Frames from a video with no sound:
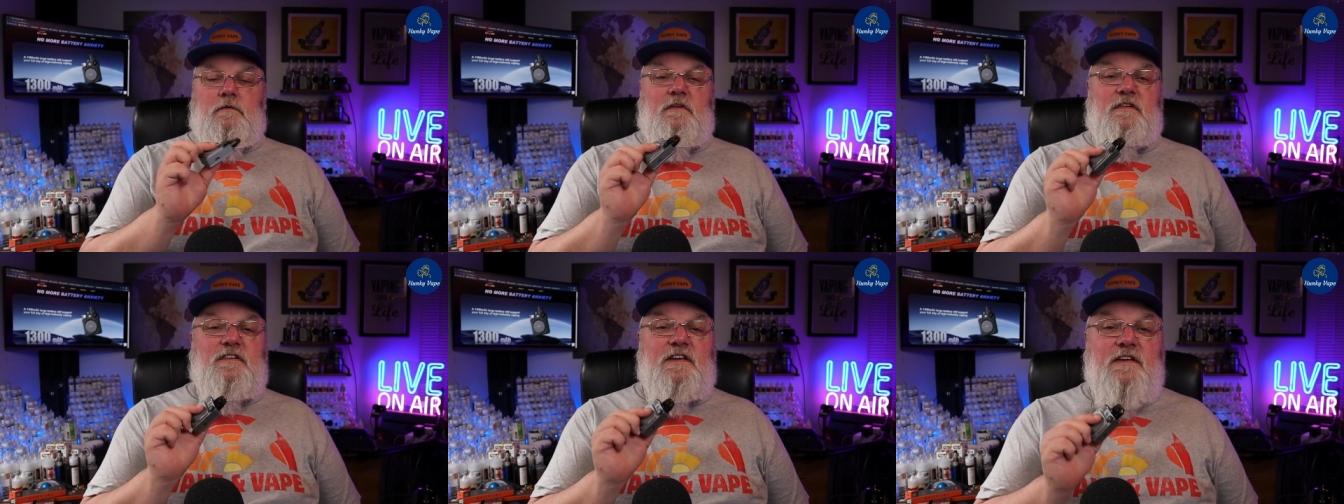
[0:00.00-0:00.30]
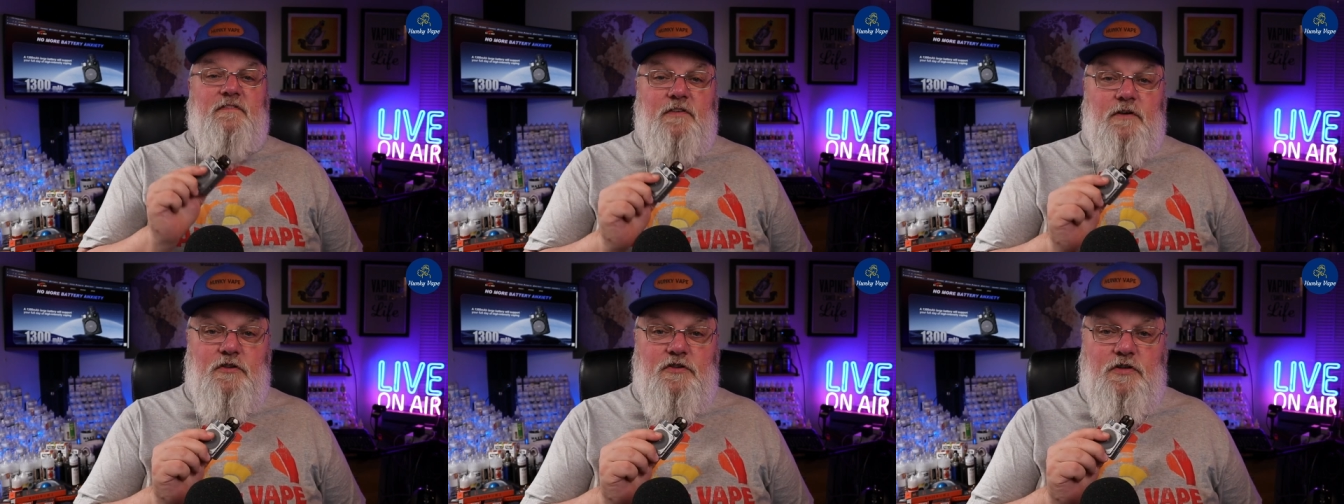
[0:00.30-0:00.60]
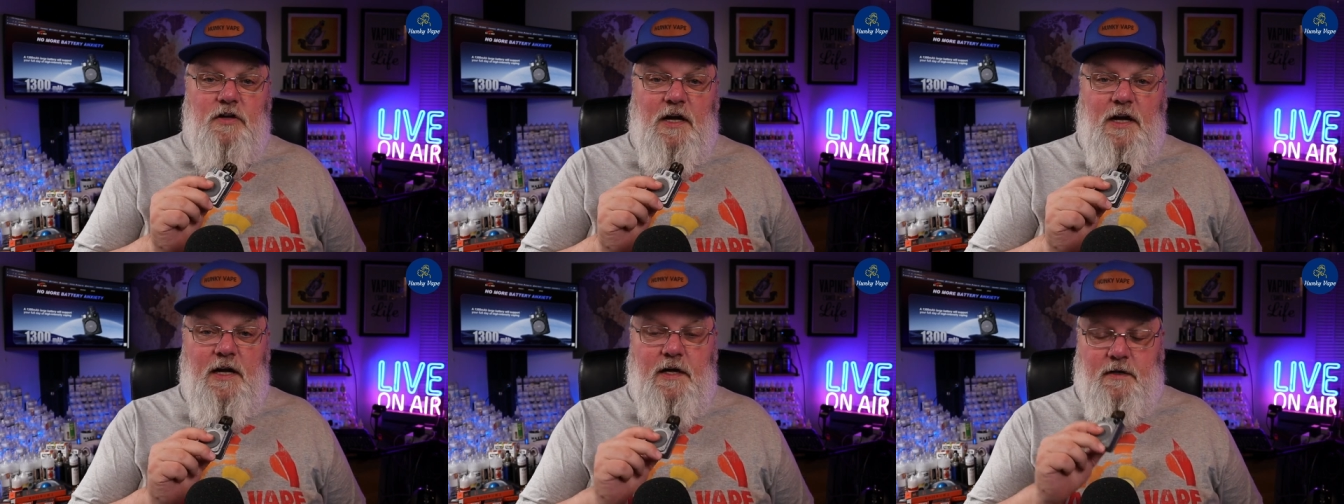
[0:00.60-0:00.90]
Let's give it a
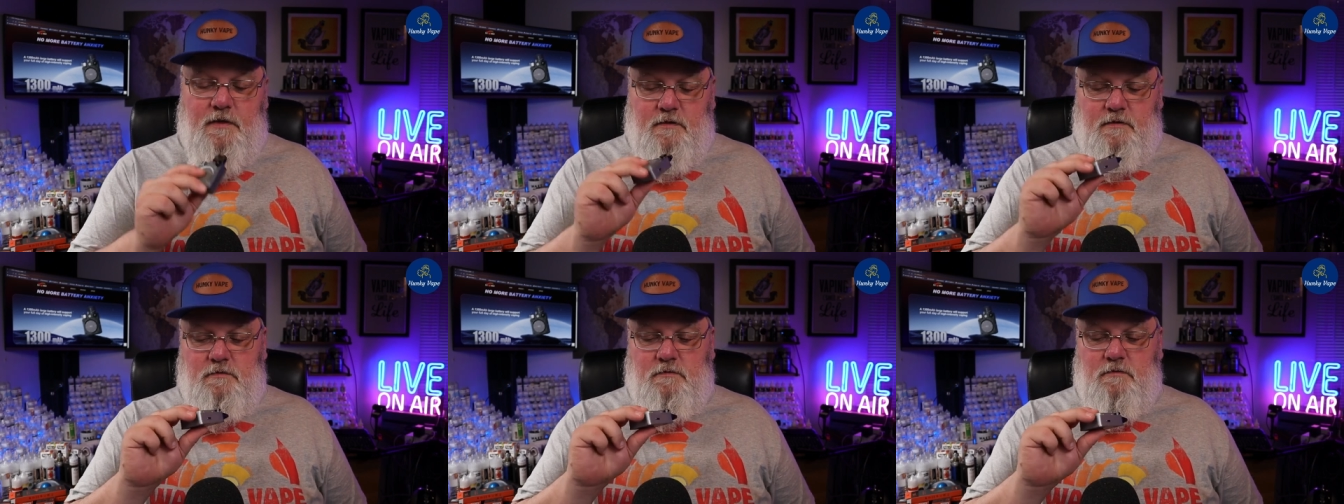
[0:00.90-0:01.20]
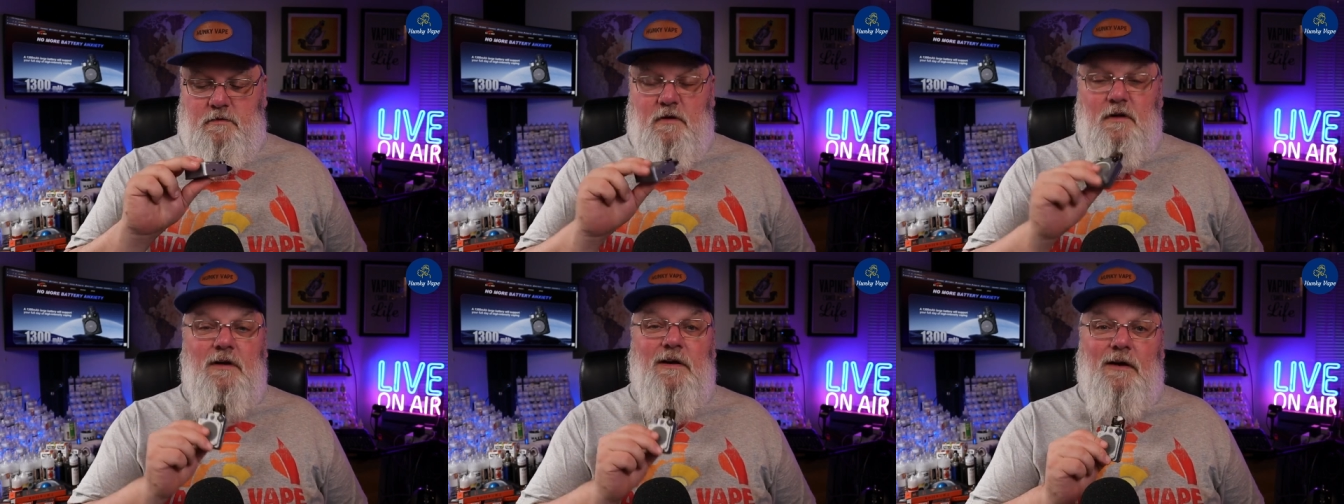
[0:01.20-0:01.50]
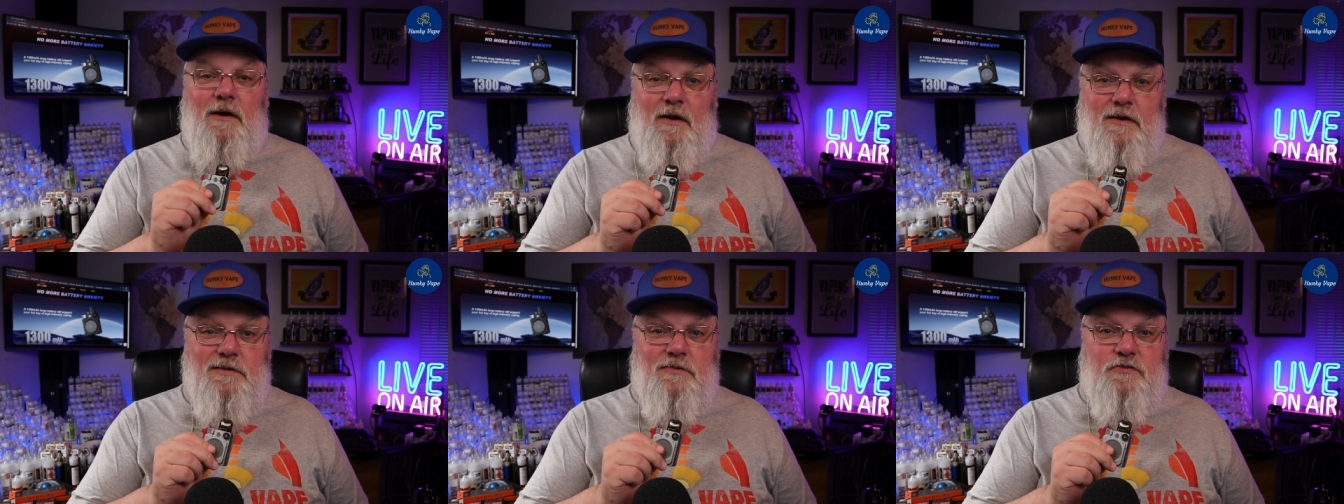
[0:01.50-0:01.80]
try.
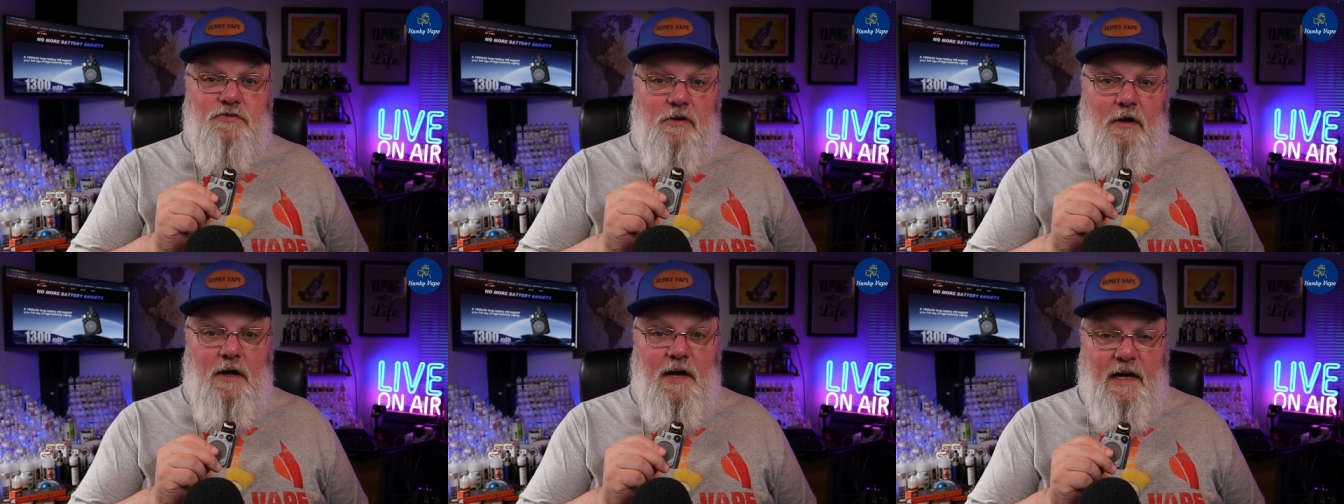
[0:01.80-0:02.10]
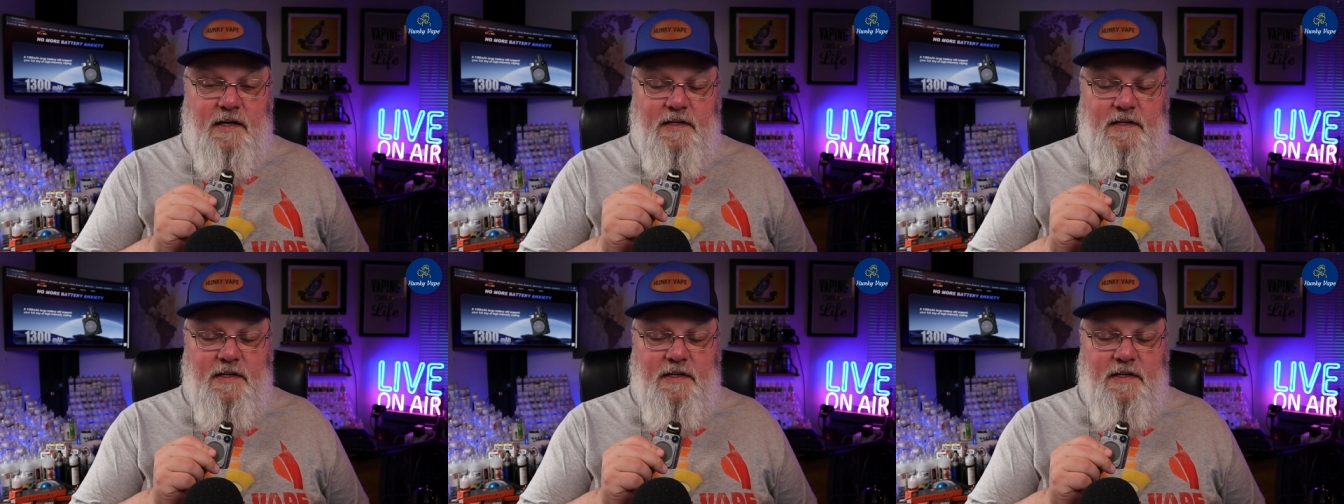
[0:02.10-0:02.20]
Auto draw